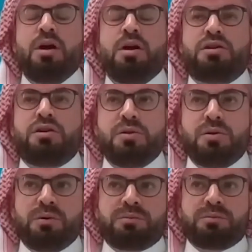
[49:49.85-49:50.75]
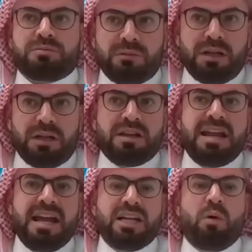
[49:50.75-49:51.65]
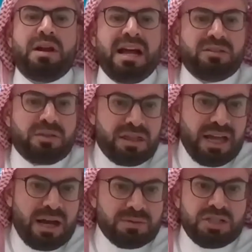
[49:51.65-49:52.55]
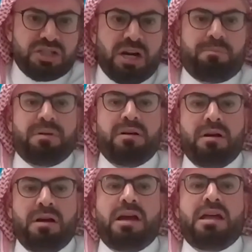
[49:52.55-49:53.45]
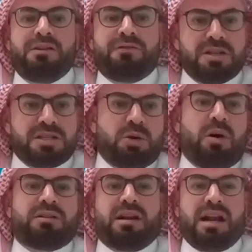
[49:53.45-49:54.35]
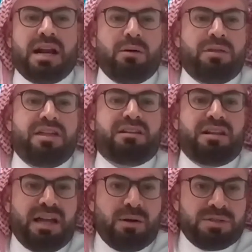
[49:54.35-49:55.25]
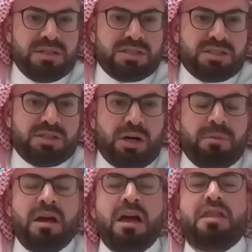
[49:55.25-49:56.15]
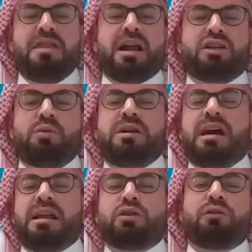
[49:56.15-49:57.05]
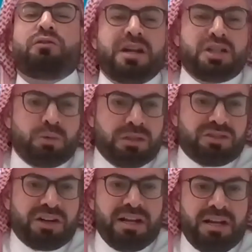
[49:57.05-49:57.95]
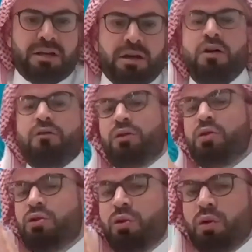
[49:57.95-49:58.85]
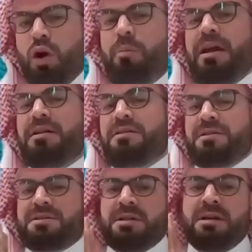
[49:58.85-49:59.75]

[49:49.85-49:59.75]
to create 100,000 jobs in the first quarter, around 30,000 jobs. They are doing a lot of virtual training to tour operators,